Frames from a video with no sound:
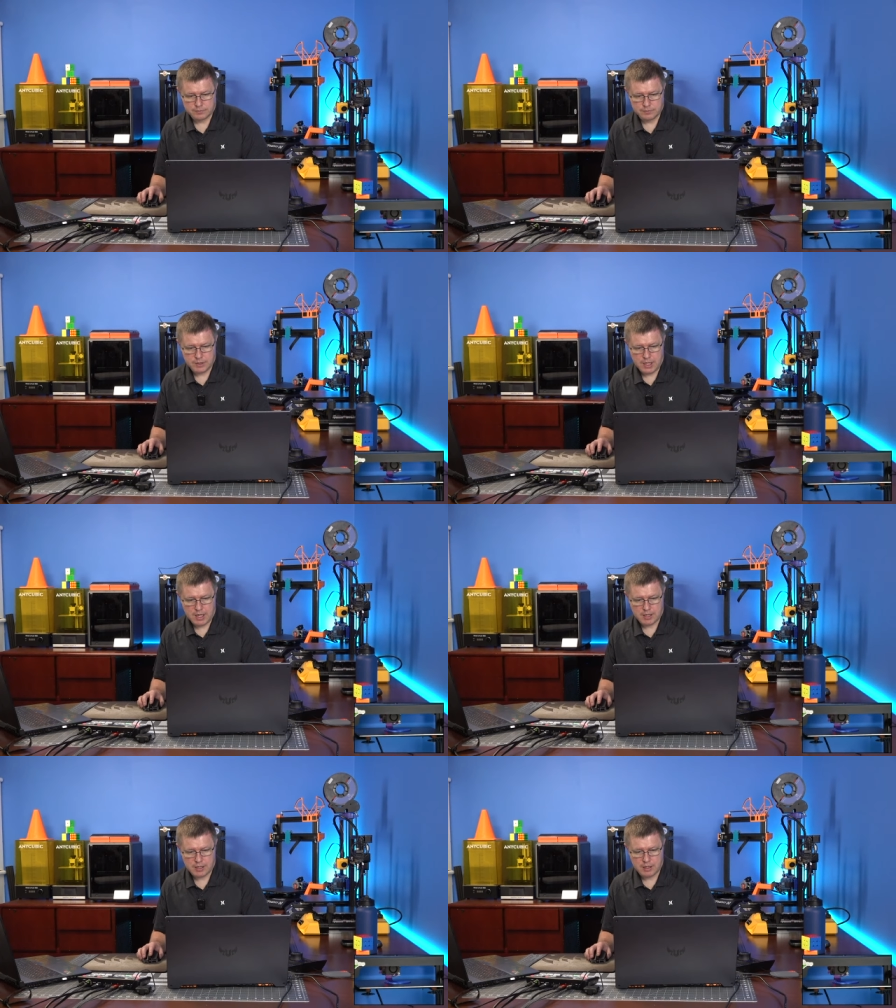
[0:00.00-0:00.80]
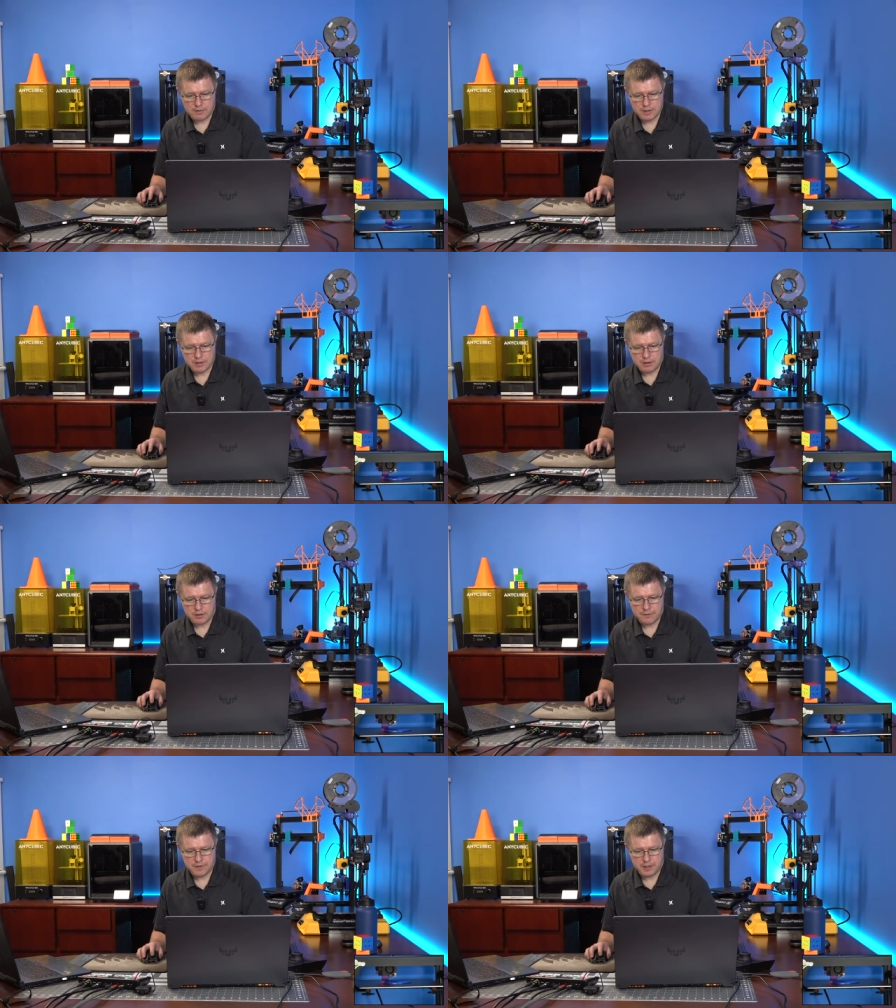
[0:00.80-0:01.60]
Now I can give this a little
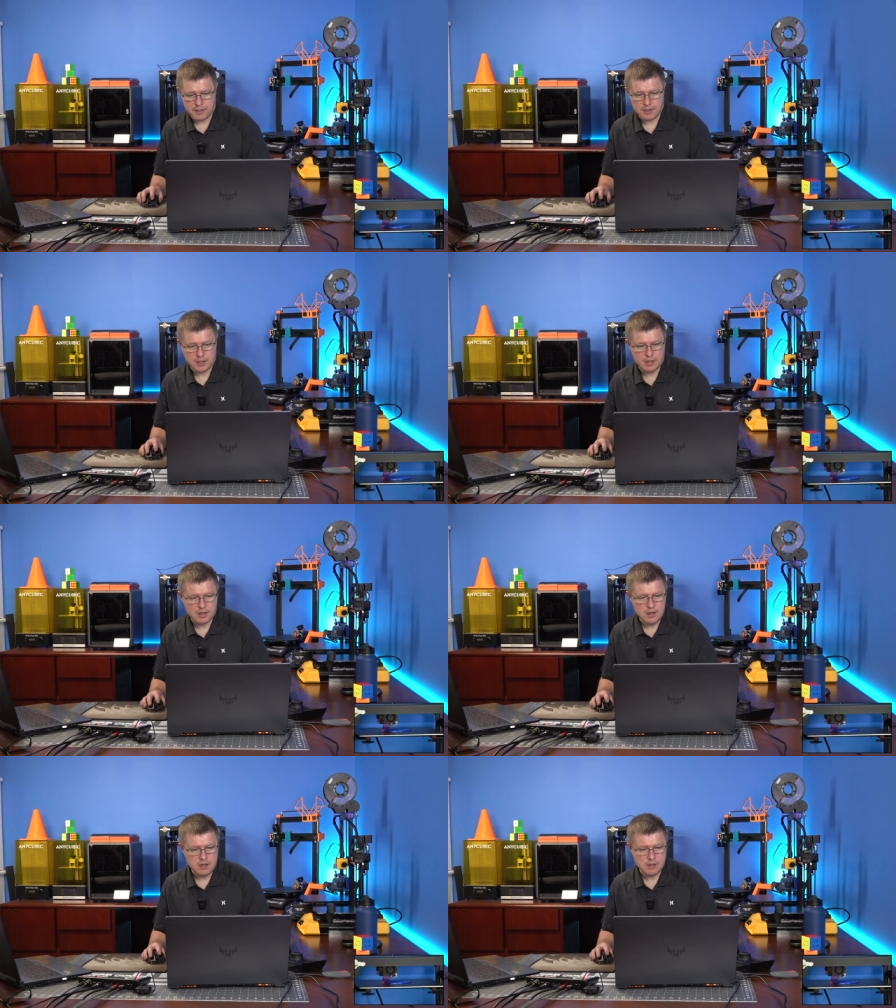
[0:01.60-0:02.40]
fillet in here.